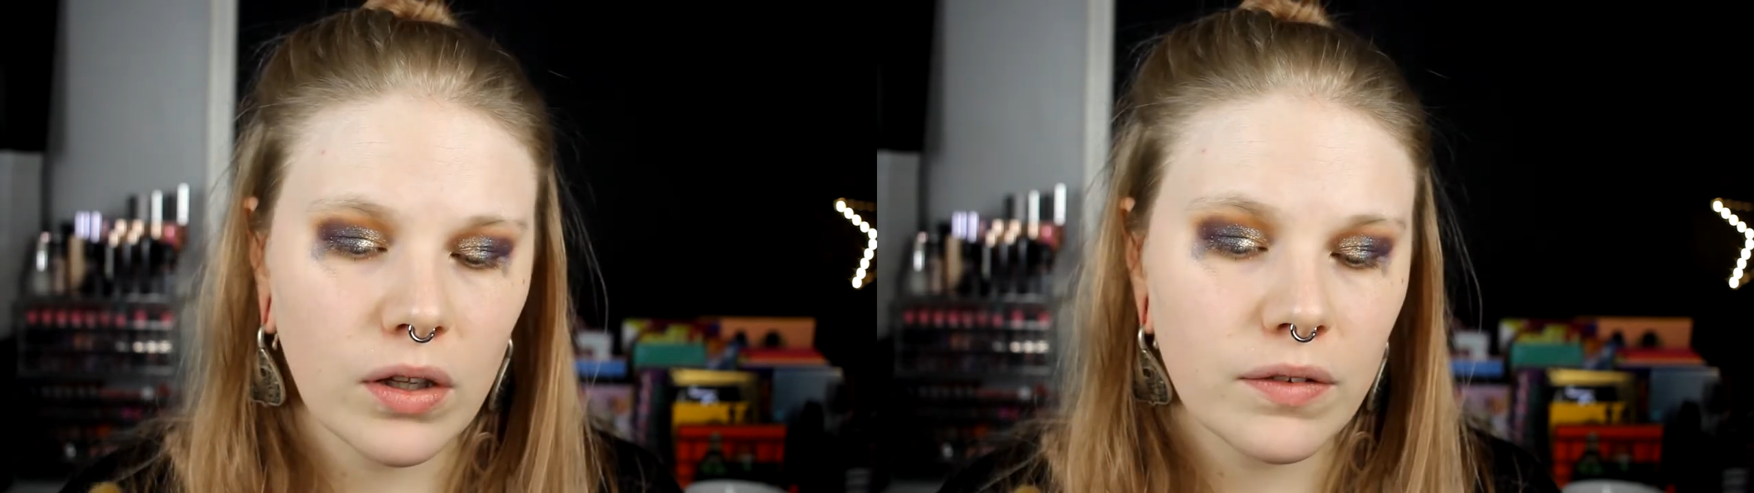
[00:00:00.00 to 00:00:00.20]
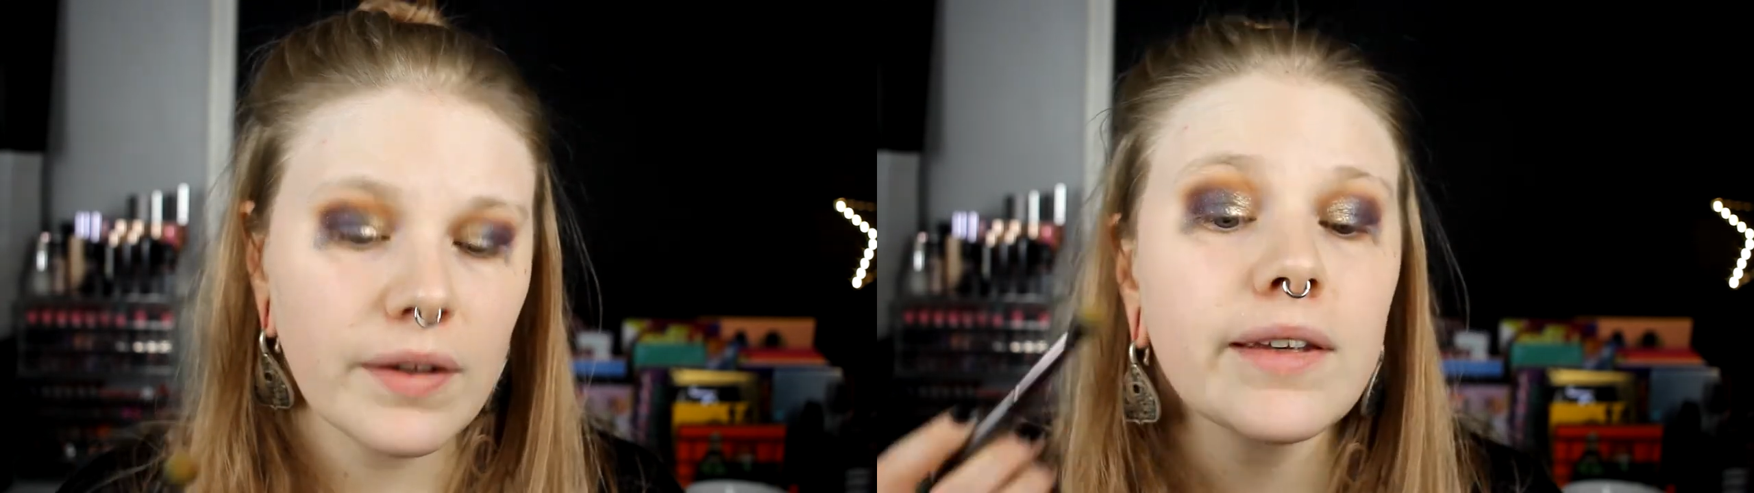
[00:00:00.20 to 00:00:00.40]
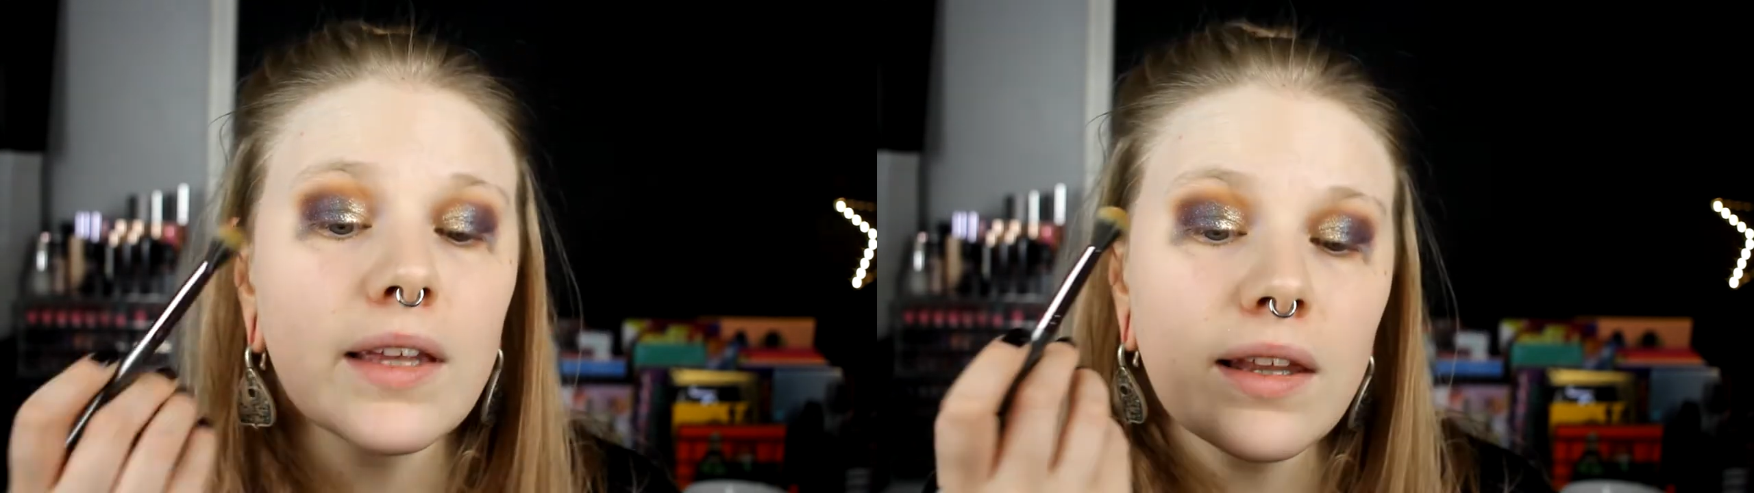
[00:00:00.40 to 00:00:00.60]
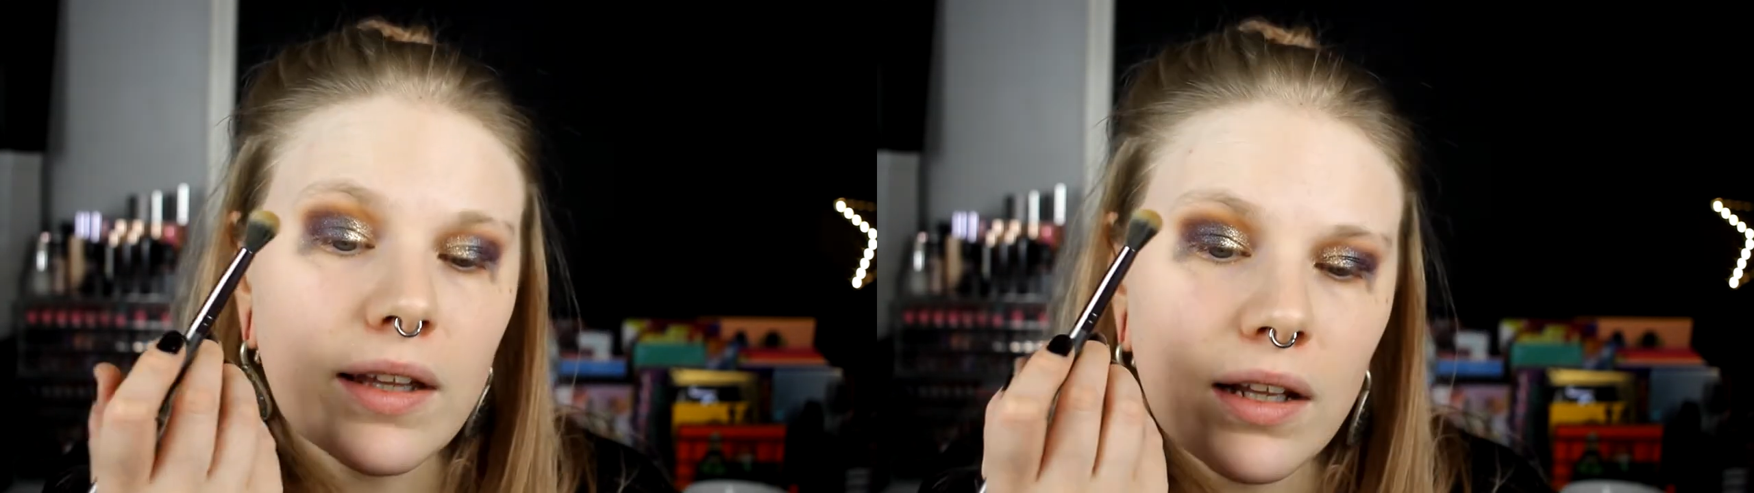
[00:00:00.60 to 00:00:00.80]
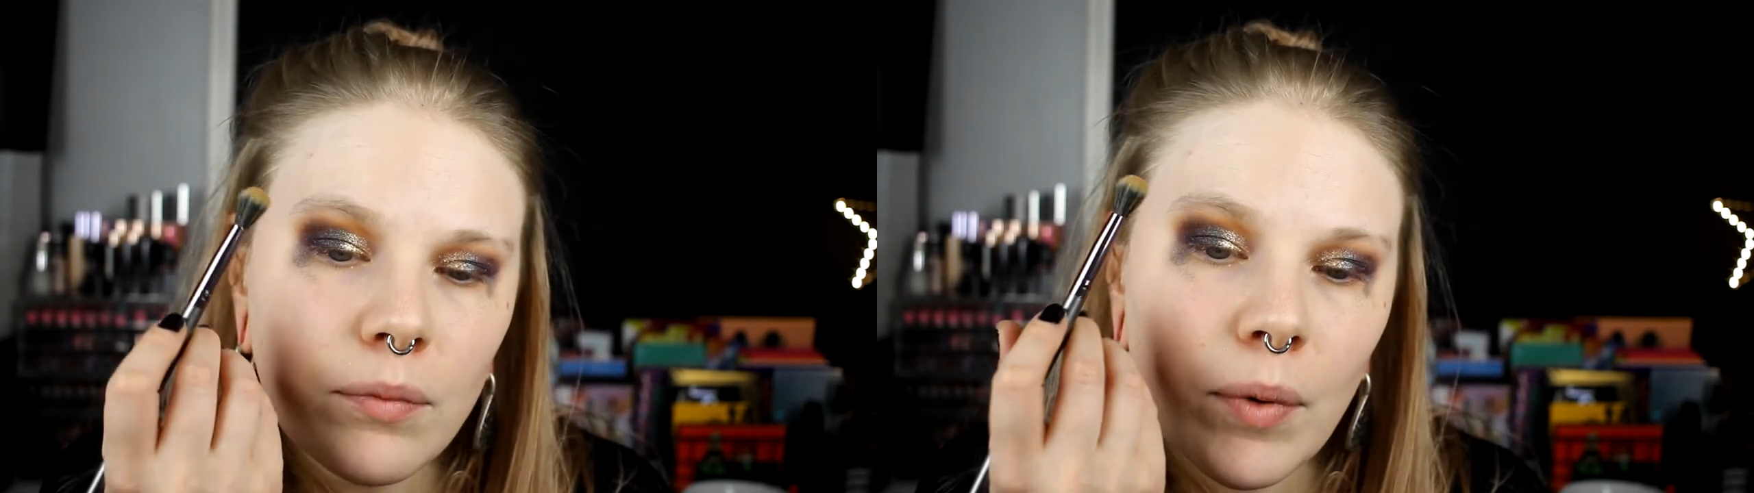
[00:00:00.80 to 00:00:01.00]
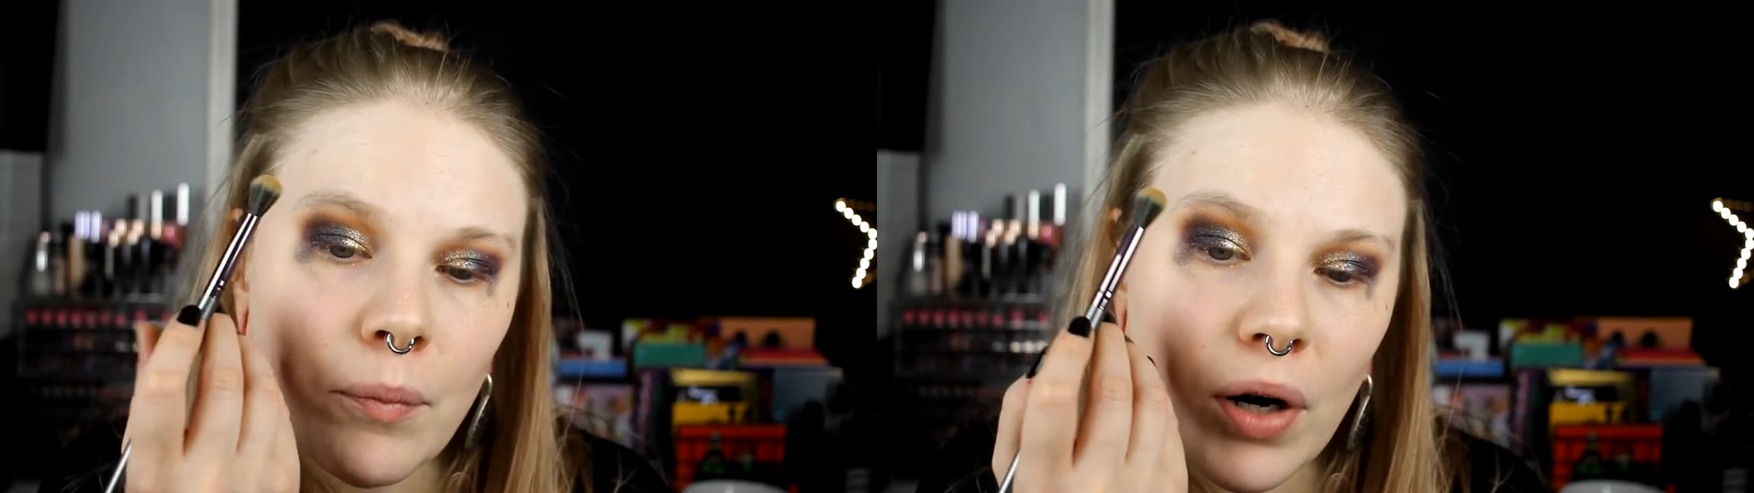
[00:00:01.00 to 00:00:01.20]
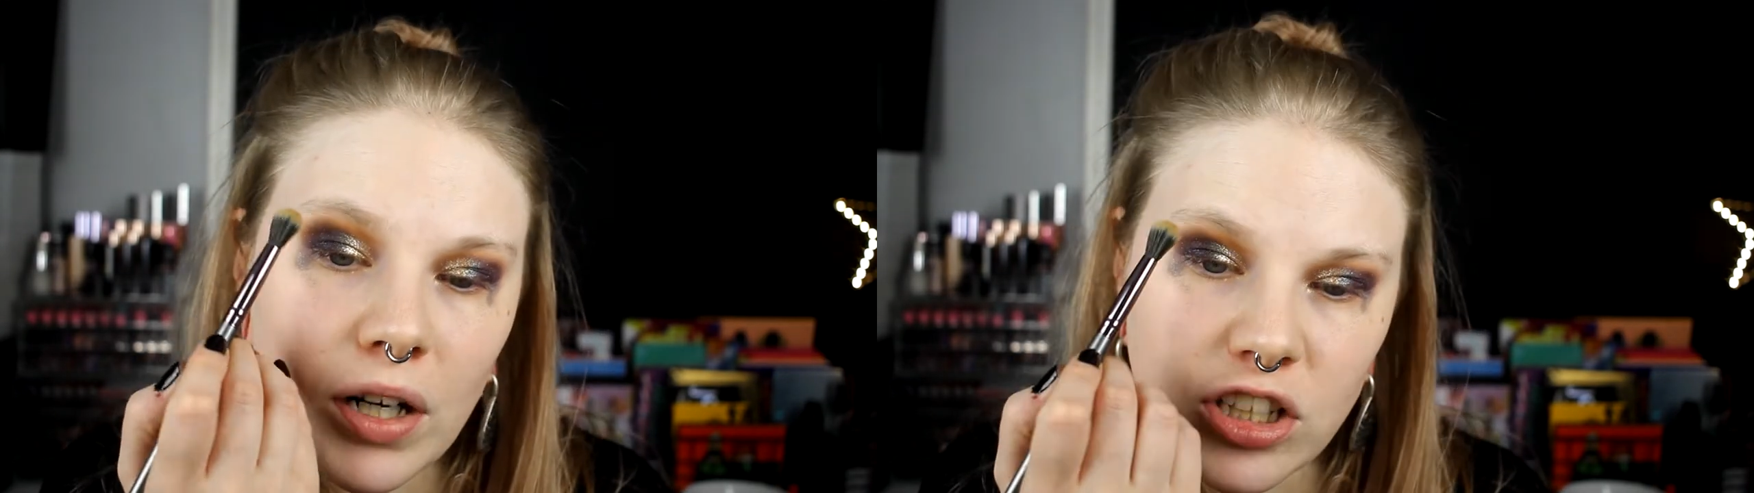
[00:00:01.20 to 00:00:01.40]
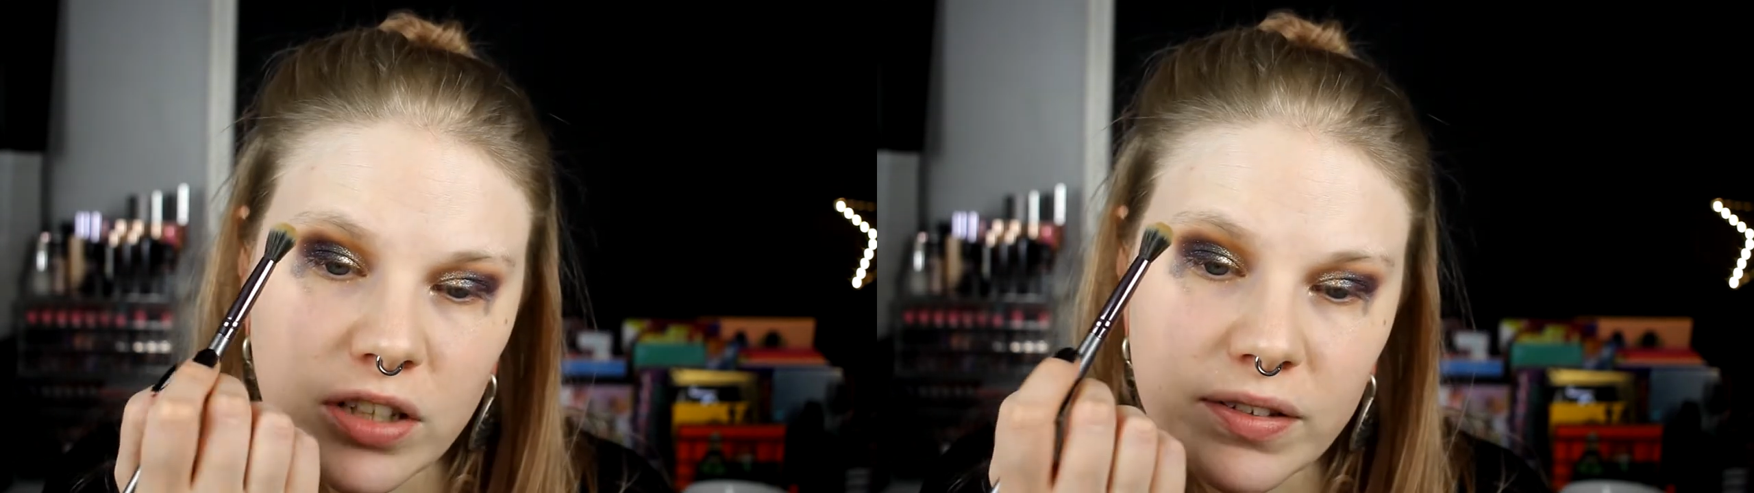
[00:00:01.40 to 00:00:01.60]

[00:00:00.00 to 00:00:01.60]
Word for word: take a little more brush,